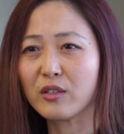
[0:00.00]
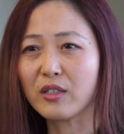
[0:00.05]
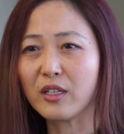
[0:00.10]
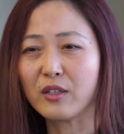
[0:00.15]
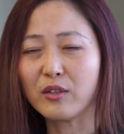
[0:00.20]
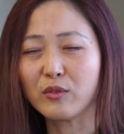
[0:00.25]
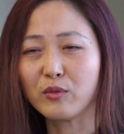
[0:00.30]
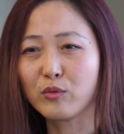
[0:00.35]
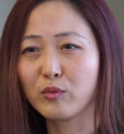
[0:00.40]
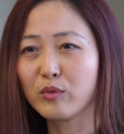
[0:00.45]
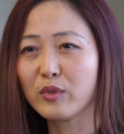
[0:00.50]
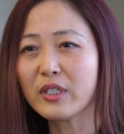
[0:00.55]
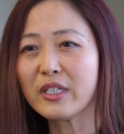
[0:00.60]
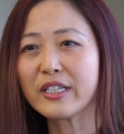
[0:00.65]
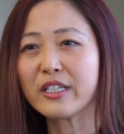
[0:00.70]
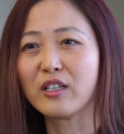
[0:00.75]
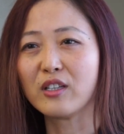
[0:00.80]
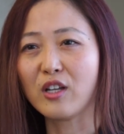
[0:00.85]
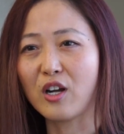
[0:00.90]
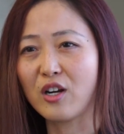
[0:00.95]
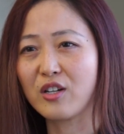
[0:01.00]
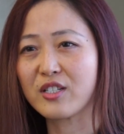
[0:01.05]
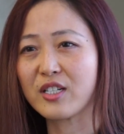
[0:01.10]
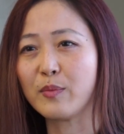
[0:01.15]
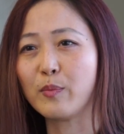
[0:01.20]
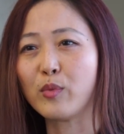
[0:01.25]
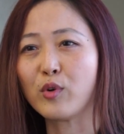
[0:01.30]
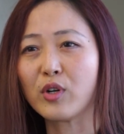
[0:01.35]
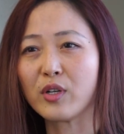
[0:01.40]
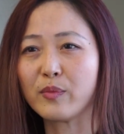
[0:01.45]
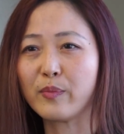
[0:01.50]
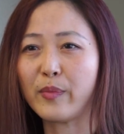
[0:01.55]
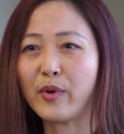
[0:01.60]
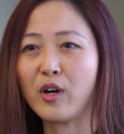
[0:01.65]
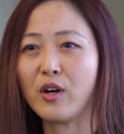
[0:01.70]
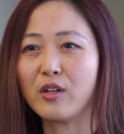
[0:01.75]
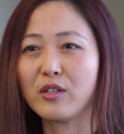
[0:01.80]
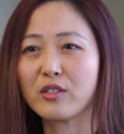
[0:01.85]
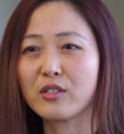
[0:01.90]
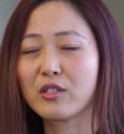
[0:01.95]
a really large and important
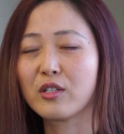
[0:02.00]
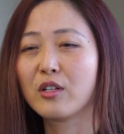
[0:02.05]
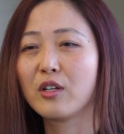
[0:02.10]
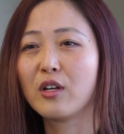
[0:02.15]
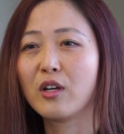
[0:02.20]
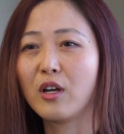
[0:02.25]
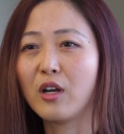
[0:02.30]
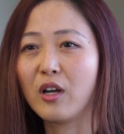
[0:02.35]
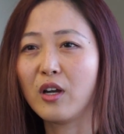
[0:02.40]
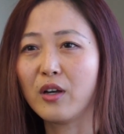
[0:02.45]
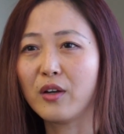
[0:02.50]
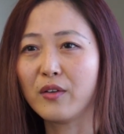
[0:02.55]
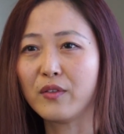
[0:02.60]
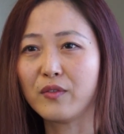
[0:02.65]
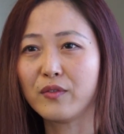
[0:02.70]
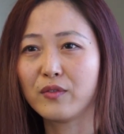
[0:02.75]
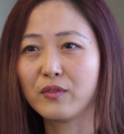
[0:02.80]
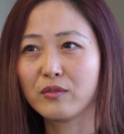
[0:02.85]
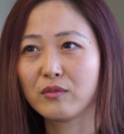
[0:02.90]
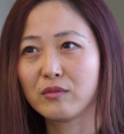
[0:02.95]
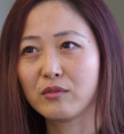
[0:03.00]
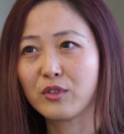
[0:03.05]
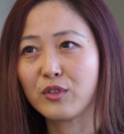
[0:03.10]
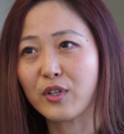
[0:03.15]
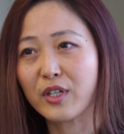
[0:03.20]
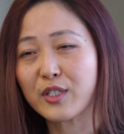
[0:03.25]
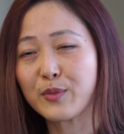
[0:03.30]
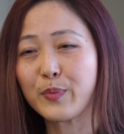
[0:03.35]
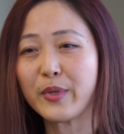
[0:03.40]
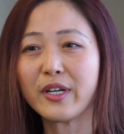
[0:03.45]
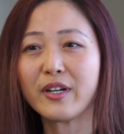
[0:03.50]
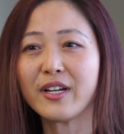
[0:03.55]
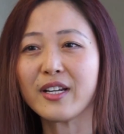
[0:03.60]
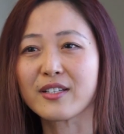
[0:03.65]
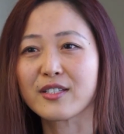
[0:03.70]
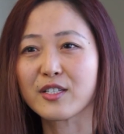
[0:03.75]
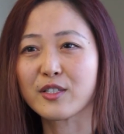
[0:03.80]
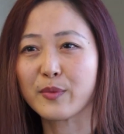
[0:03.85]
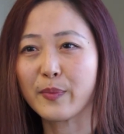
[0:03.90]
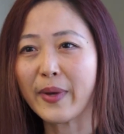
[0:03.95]
part of your
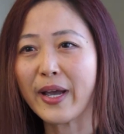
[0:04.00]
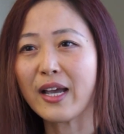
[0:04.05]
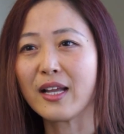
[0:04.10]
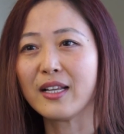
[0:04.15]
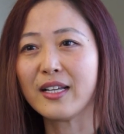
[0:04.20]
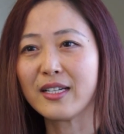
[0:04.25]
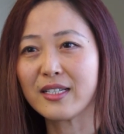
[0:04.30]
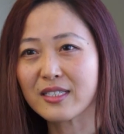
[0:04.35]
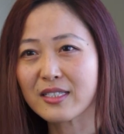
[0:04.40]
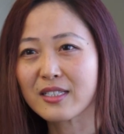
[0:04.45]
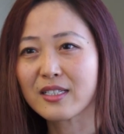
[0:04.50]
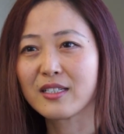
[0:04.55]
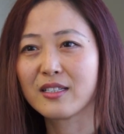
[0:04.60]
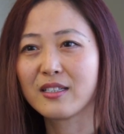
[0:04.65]
experience as a pilot.